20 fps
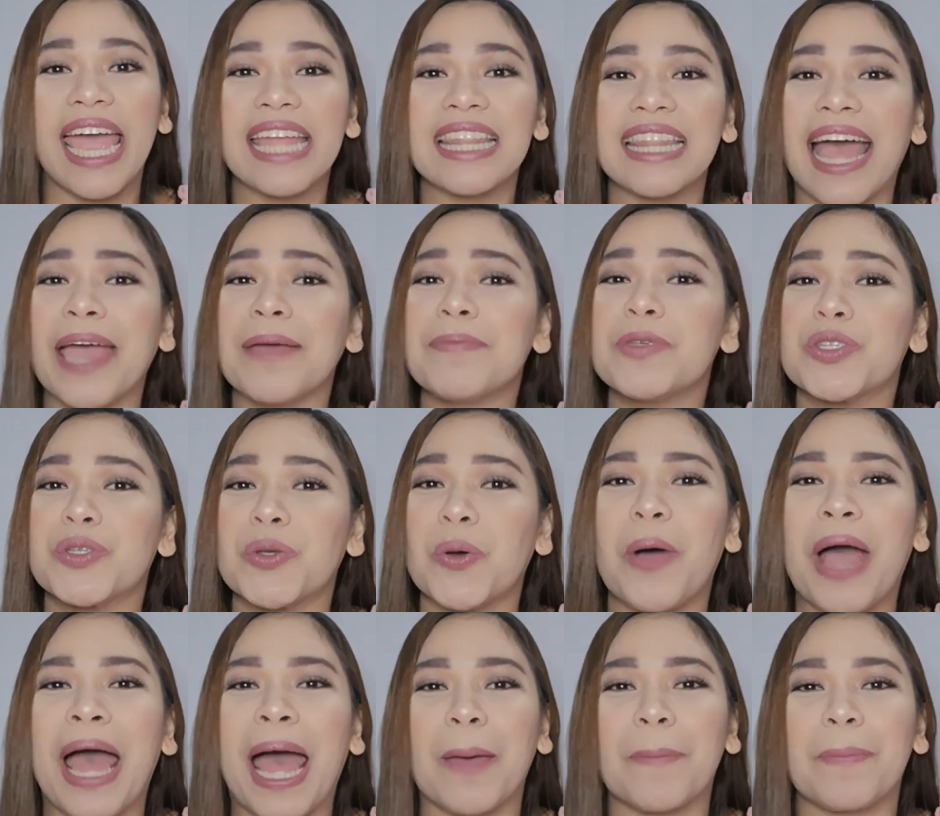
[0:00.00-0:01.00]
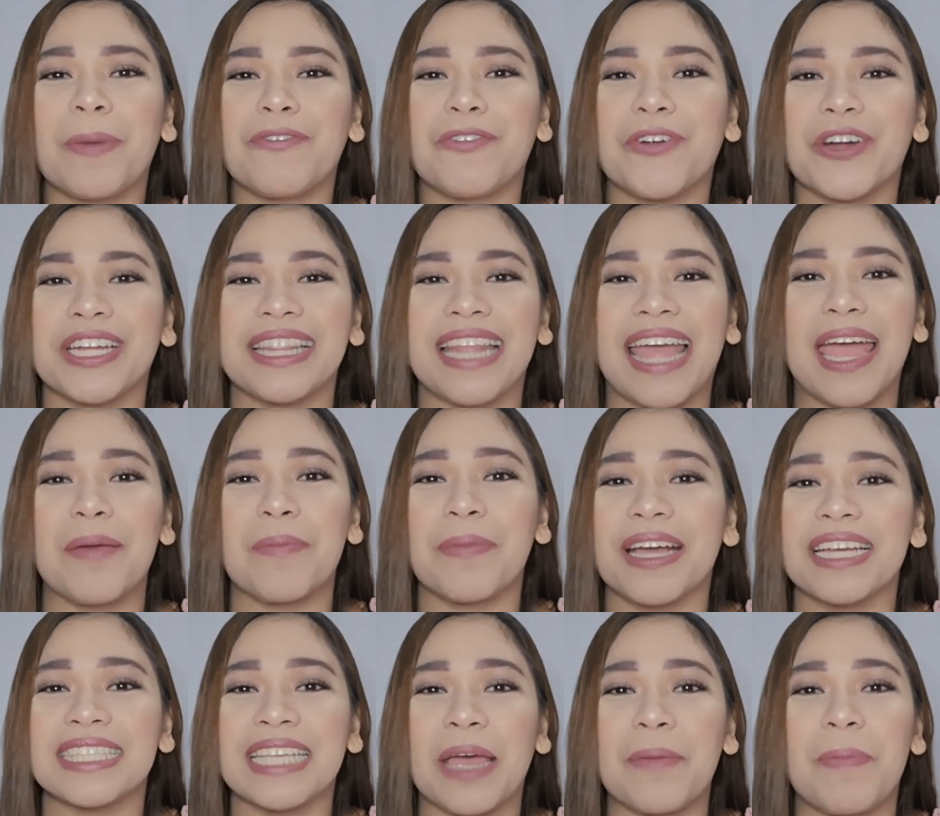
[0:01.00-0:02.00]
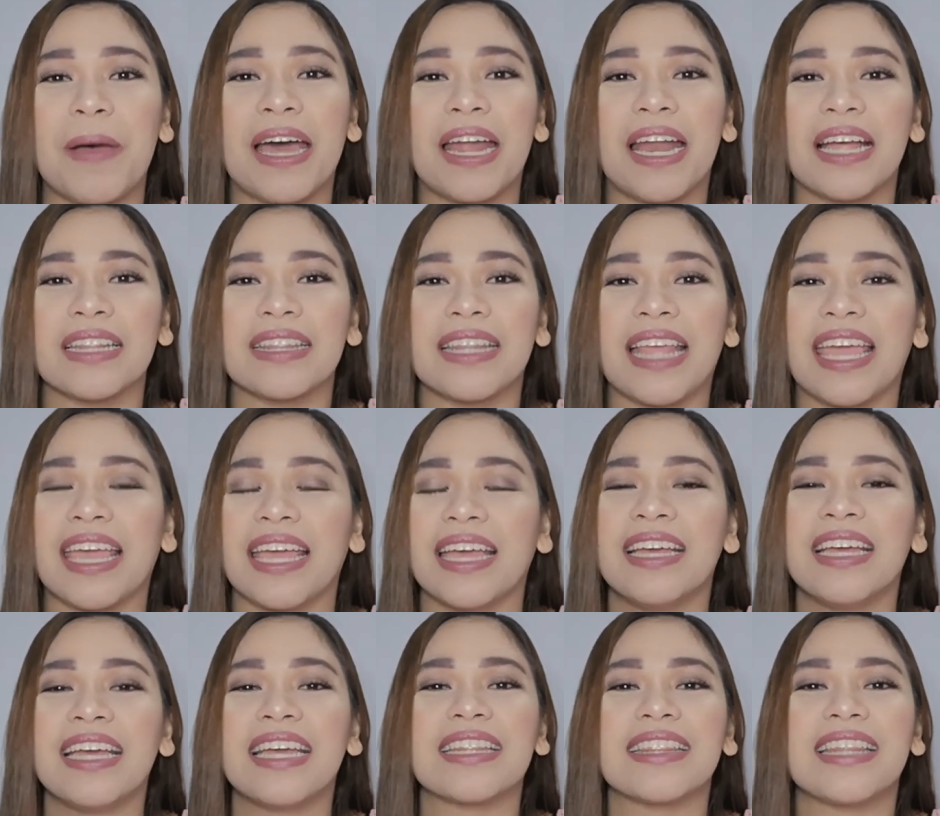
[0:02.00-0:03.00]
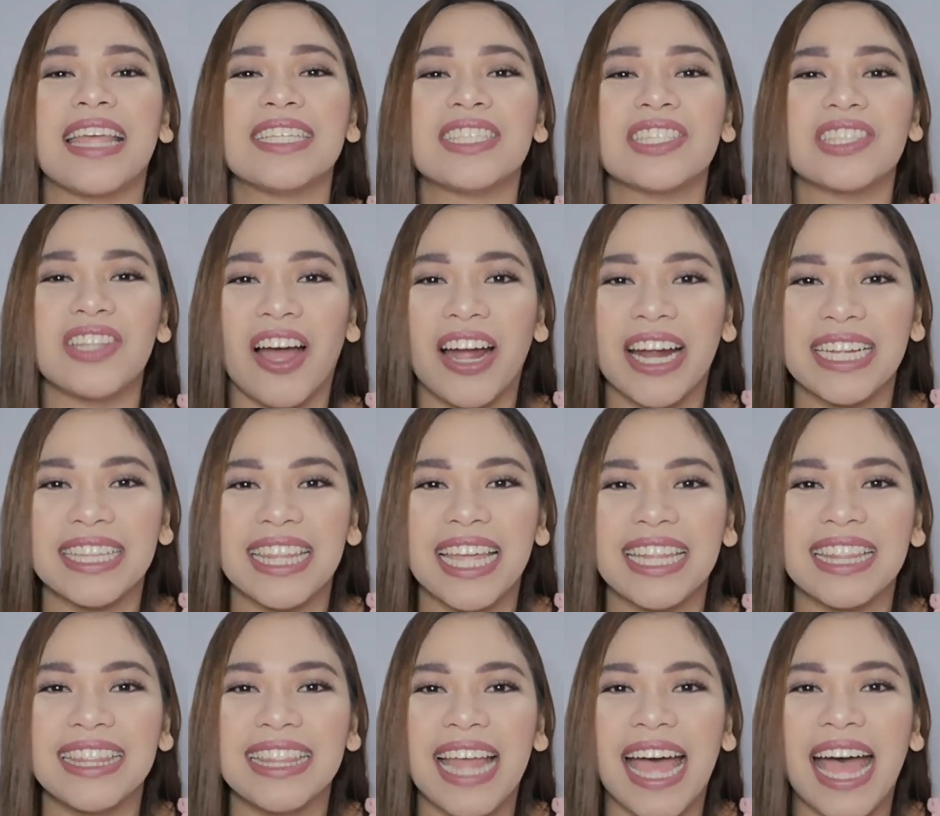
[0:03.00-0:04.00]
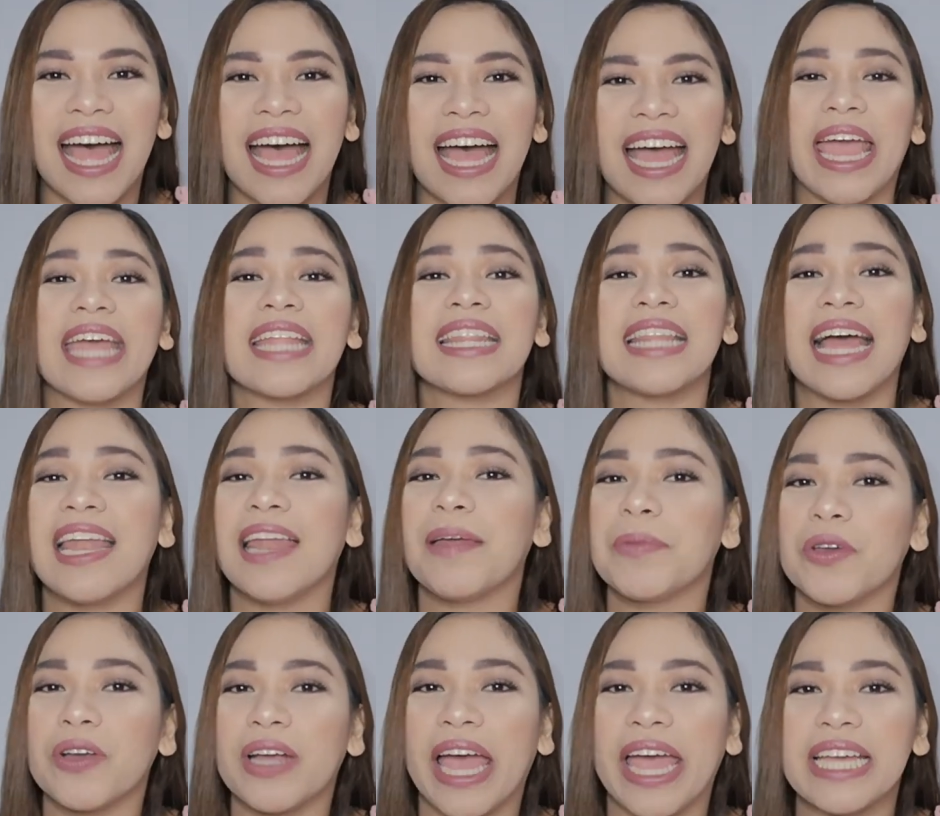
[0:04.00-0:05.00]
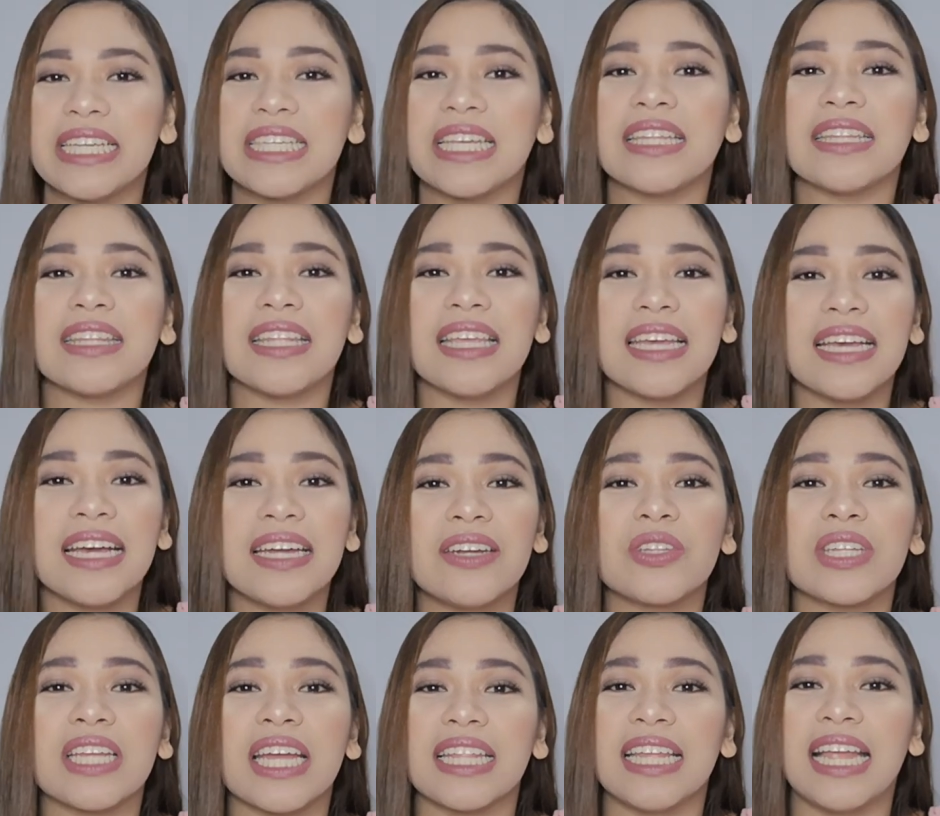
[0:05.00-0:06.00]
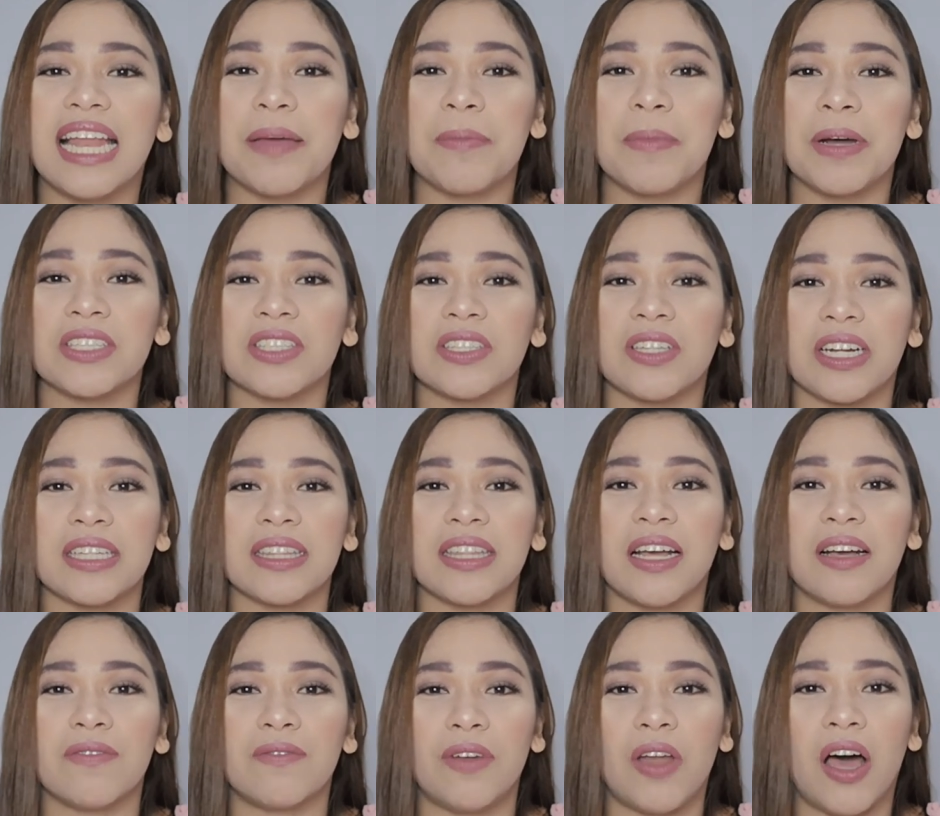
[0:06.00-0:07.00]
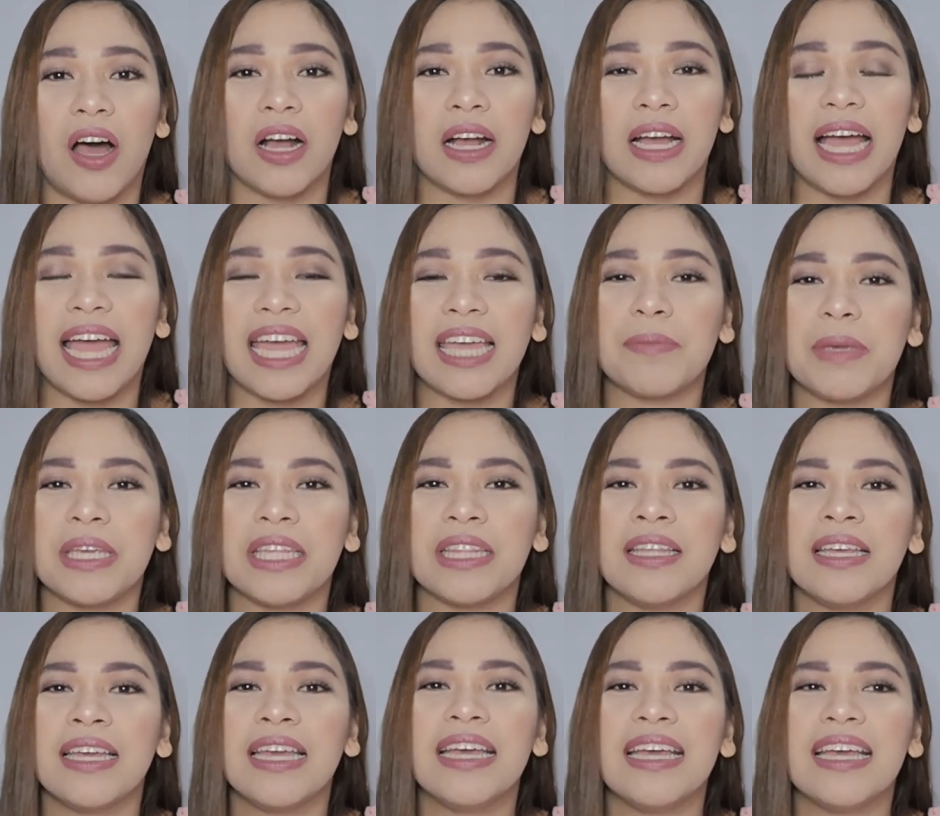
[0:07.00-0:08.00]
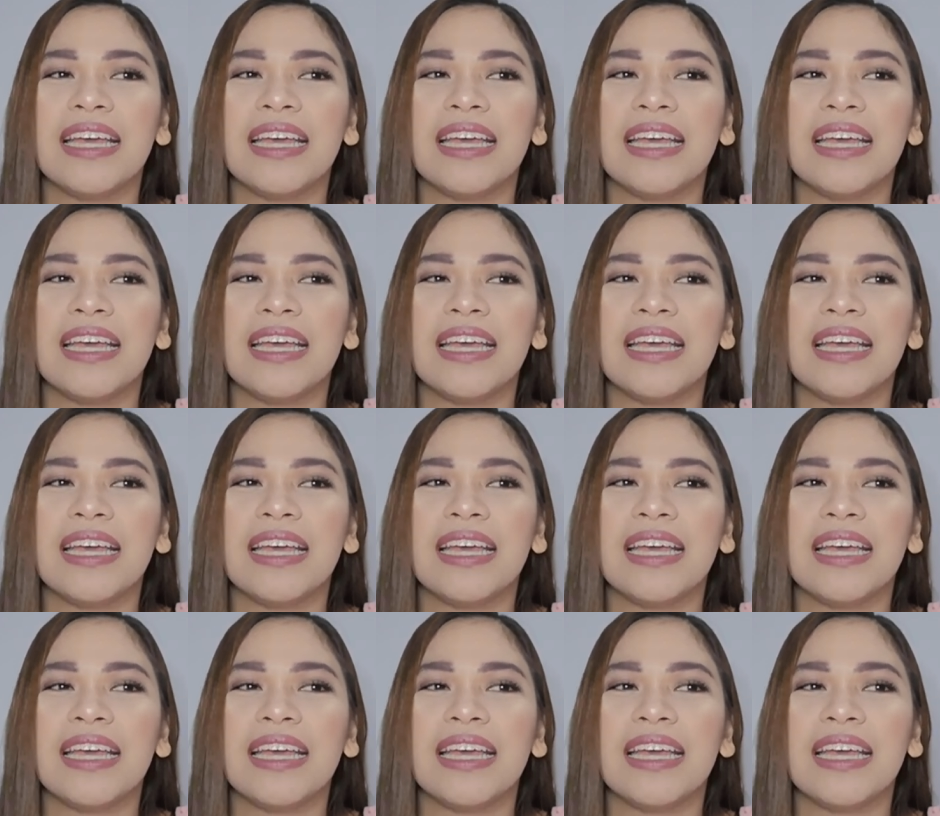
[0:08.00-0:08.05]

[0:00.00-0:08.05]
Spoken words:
And I'm so happy for them kasi parang they started na. And alam nyo guys, hindi ganun kadali mag-start ng vlog. I mean,